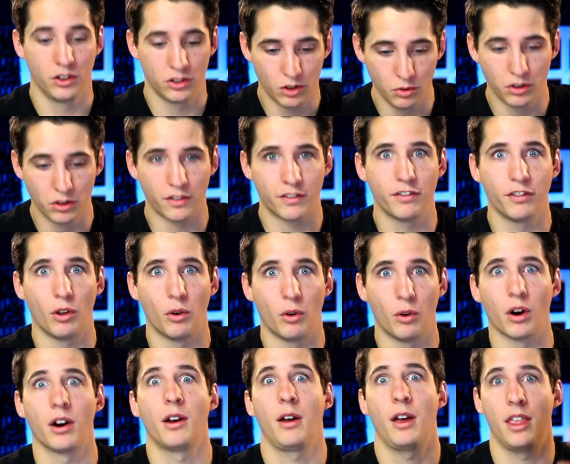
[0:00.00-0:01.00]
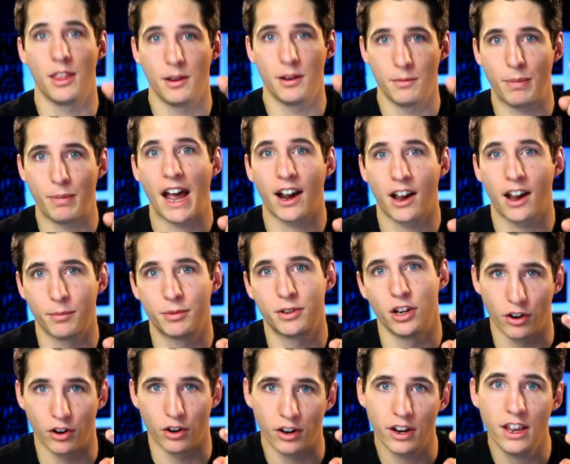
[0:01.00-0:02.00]
to the floor and then back up to
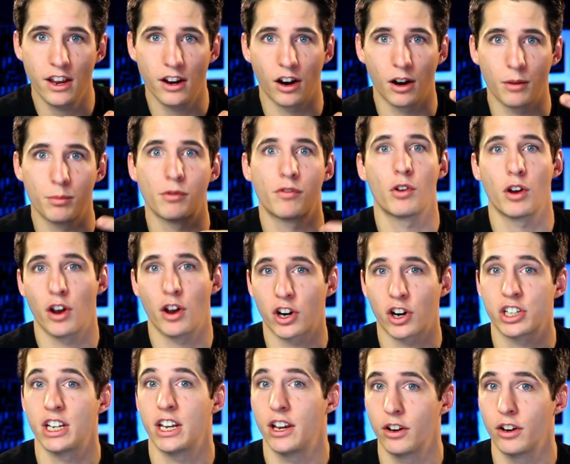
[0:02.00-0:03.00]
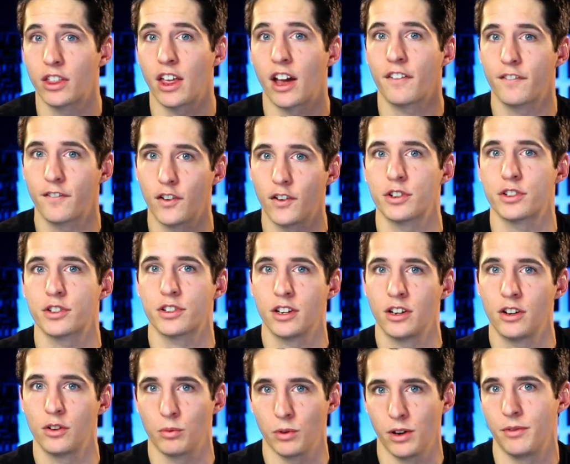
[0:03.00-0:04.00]
your ear before you actually hear that first
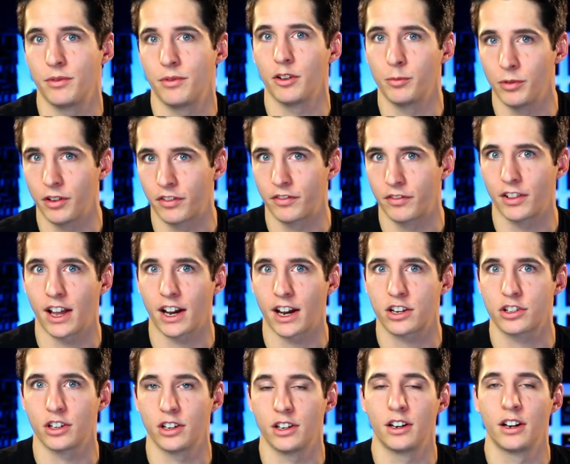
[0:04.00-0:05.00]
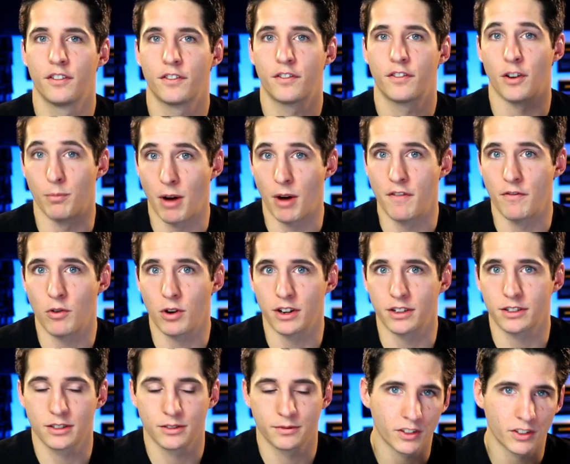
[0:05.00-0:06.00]
reverb reflection from my
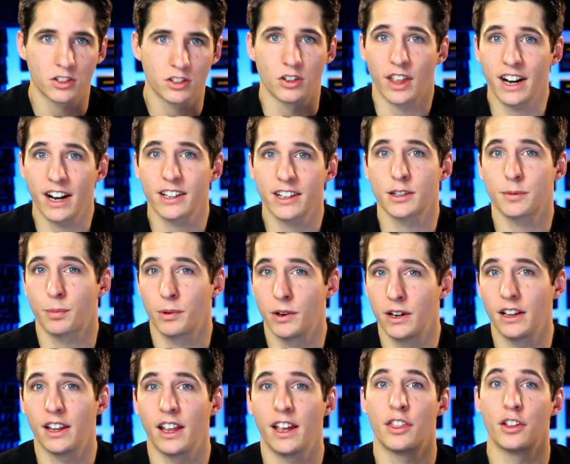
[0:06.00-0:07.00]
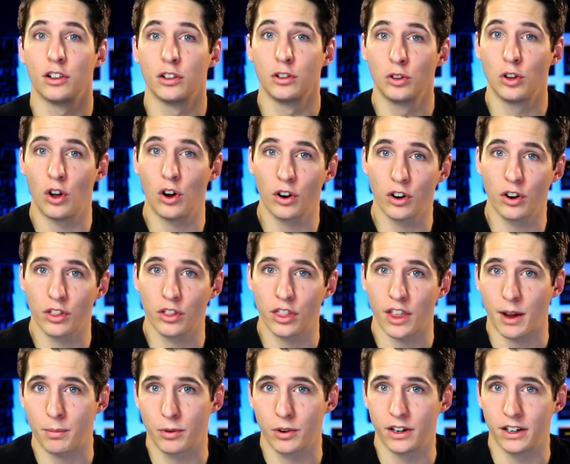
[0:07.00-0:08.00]
voice. So that is pre-delay. The longer
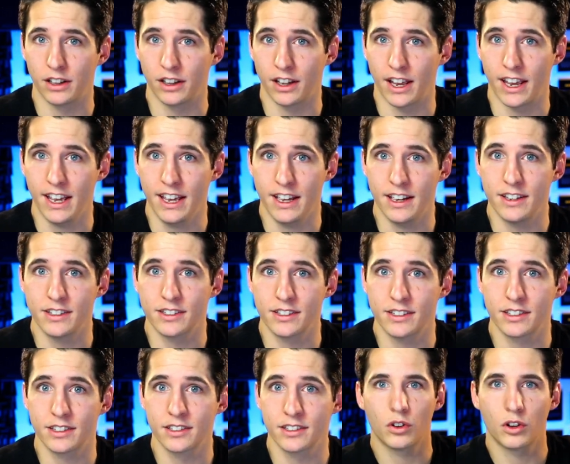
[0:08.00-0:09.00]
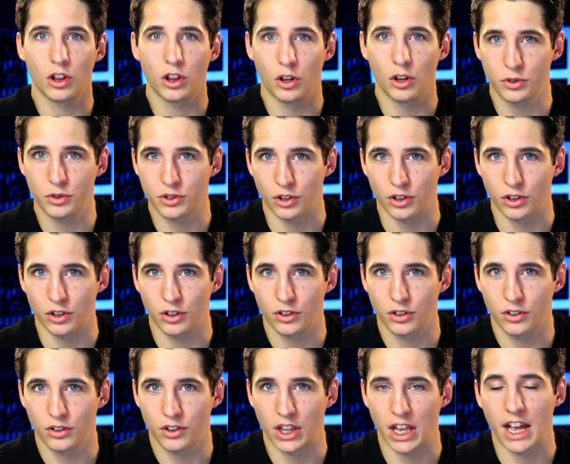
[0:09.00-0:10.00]
that pre-delay is, closer
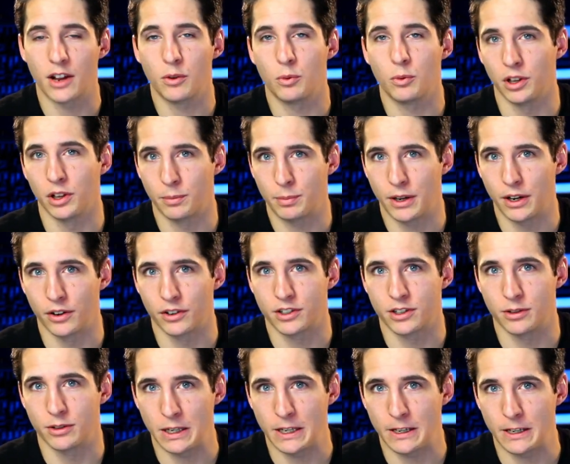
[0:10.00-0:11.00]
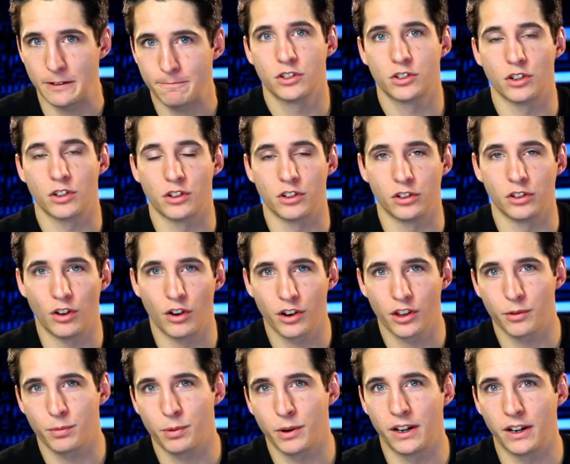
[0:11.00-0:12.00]
that will appear to be. So the longer
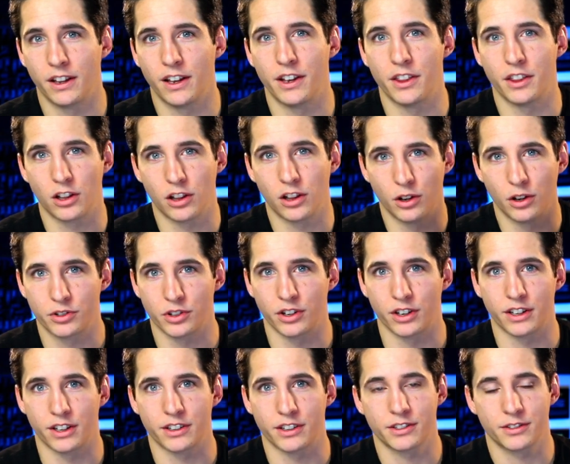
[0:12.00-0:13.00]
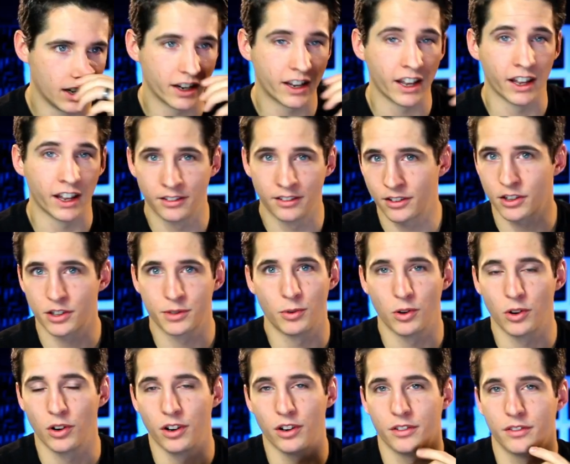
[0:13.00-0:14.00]
the pre-delay, the closer it is. Again, there's
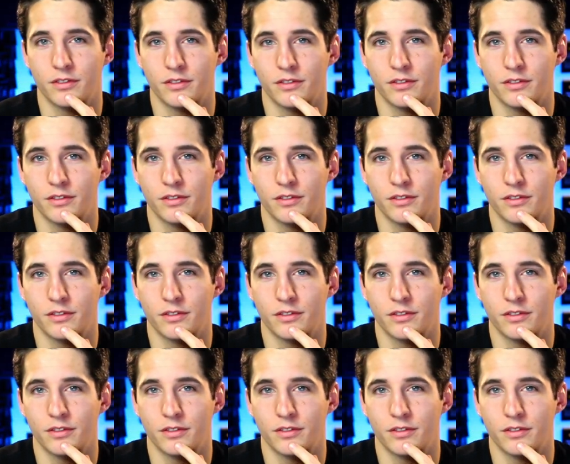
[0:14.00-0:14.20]
more